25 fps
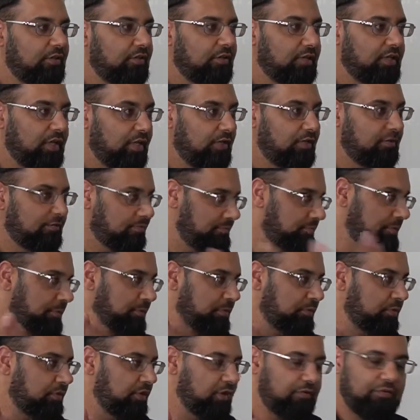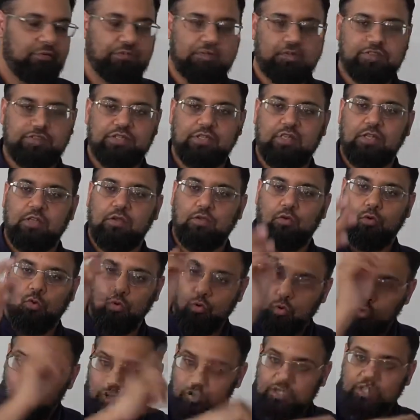Yeah, people do that. Because
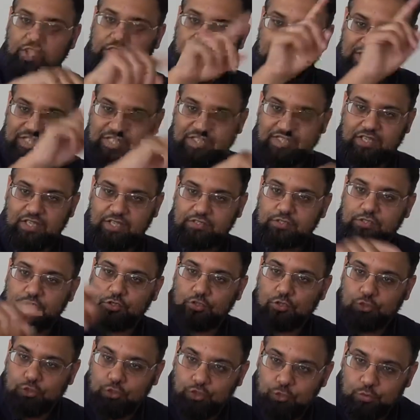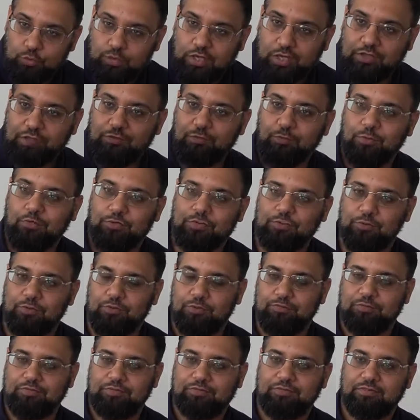all the things he does, you get the reward as well.